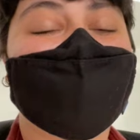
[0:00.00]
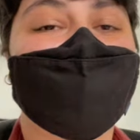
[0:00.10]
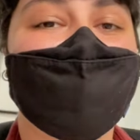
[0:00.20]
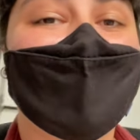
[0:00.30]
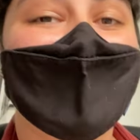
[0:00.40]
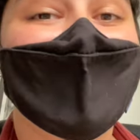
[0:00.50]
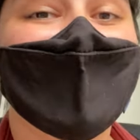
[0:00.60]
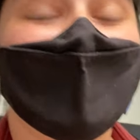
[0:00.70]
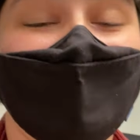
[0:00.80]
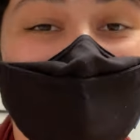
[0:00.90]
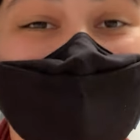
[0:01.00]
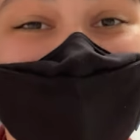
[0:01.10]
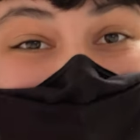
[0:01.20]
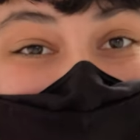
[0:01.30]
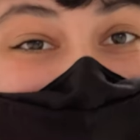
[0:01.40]
up the prints
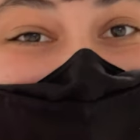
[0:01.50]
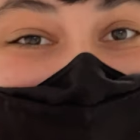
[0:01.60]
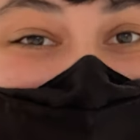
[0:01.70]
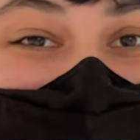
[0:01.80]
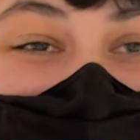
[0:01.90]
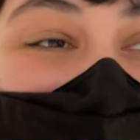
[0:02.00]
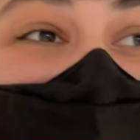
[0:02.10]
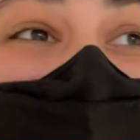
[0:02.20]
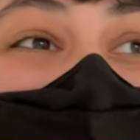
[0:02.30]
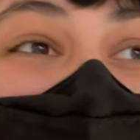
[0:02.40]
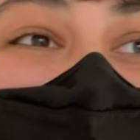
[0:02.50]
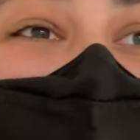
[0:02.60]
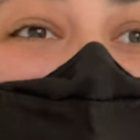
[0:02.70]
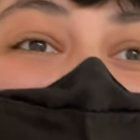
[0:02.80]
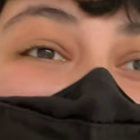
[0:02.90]
that I made earlier today.
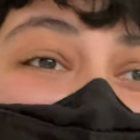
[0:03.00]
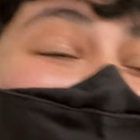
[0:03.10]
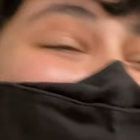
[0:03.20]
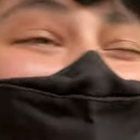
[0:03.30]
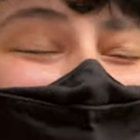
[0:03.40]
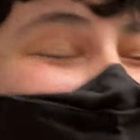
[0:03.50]
Now I'm heading to my locker to